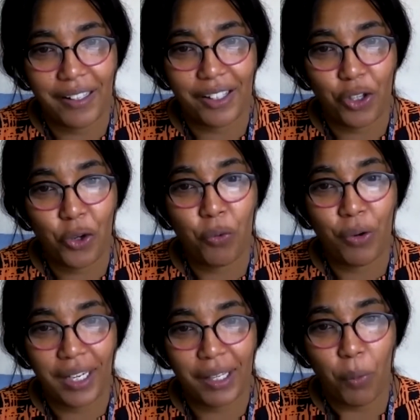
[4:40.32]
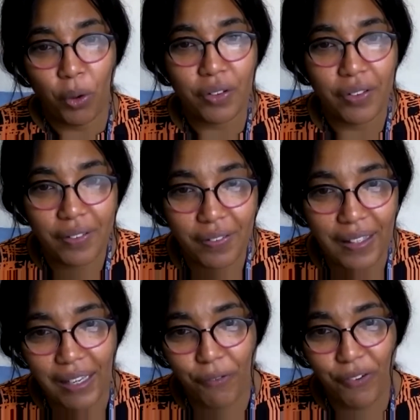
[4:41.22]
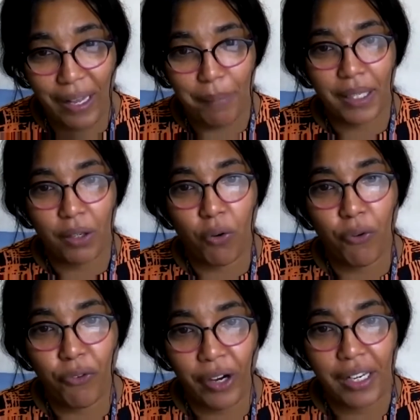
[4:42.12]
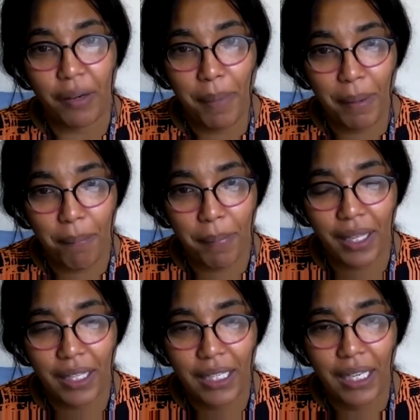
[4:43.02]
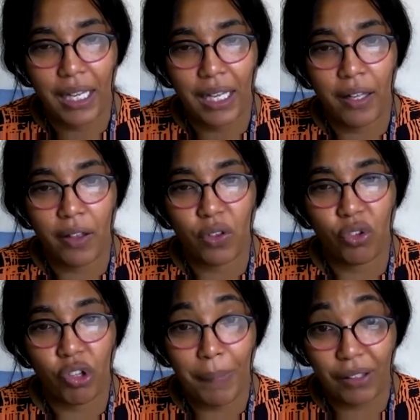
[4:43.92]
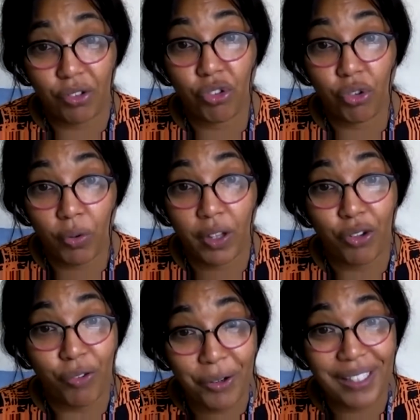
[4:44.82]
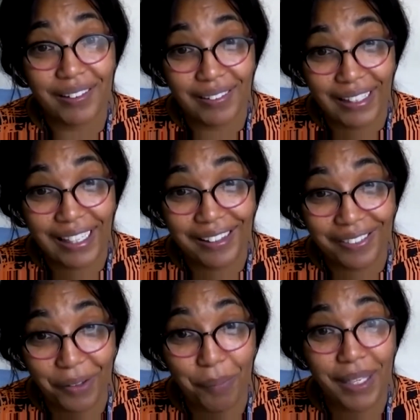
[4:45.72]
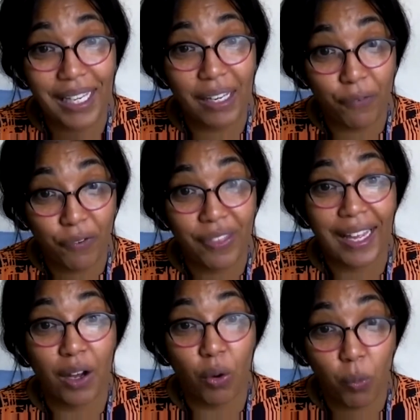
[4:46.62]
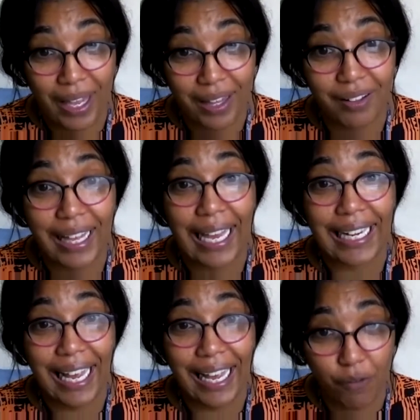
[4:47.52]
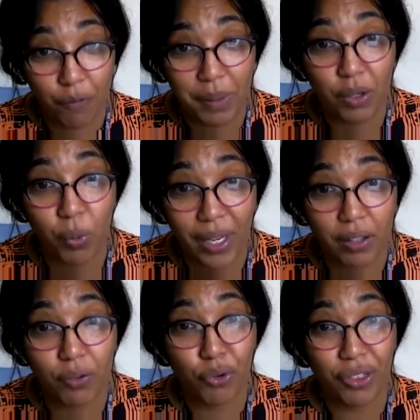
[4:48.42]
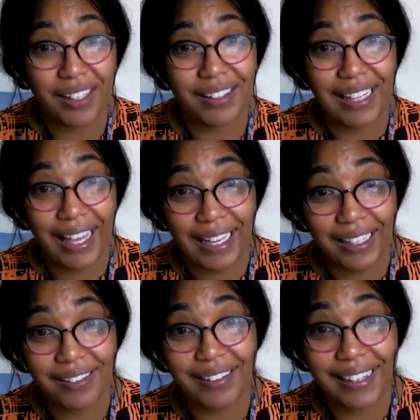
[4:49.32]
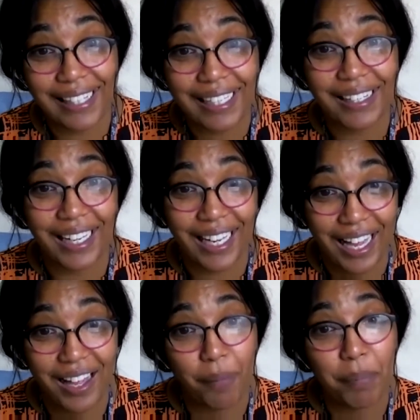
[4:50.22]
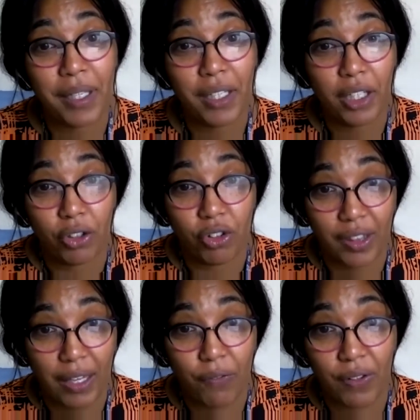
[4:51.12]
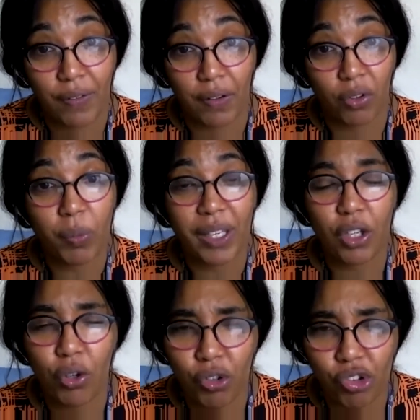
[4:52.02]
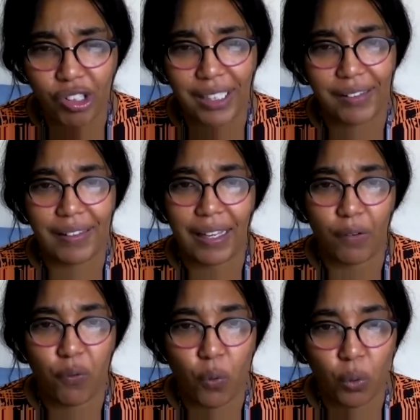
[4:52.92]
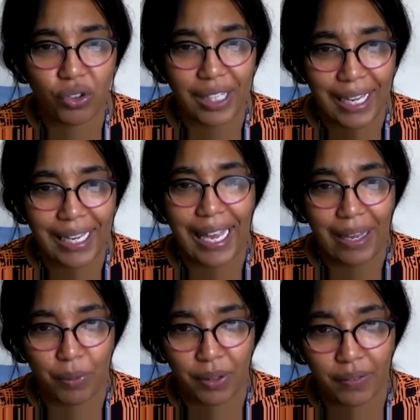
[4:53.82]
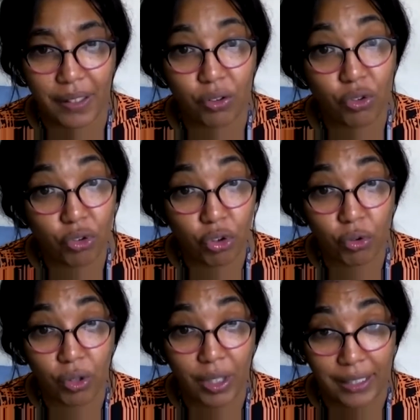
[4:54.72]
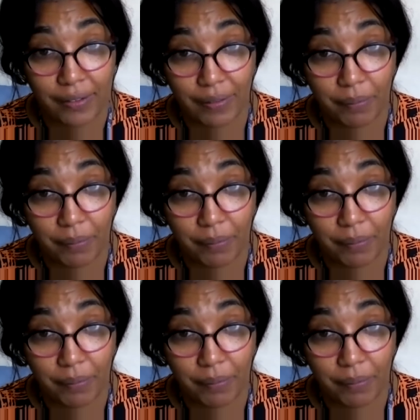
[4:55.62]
you really want to see a family or friend member, you should make sure that you're only seeing them if they are well and have been well for the days leading up to their visit. And we usually say 48 hours, that's 2 days.